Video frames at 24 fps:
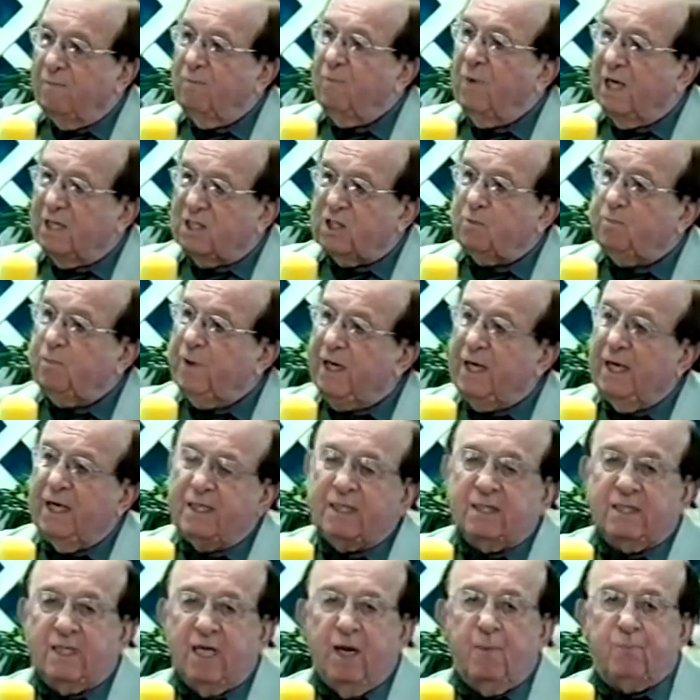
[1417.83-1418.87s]
must be
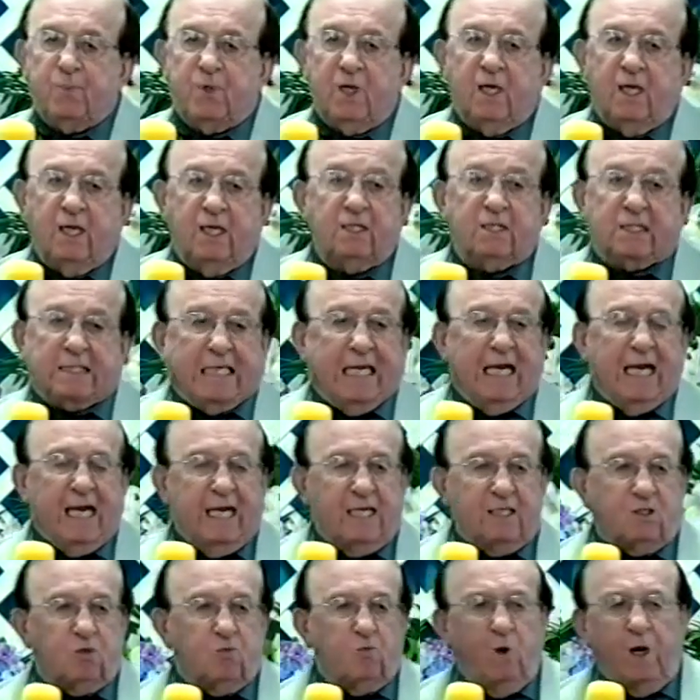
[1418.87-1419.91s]
accepted as
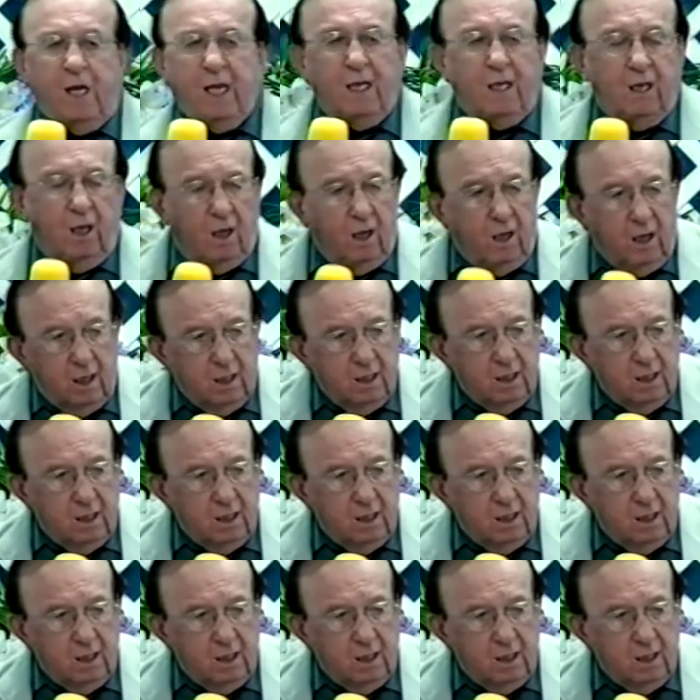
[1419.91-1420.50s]
God's will.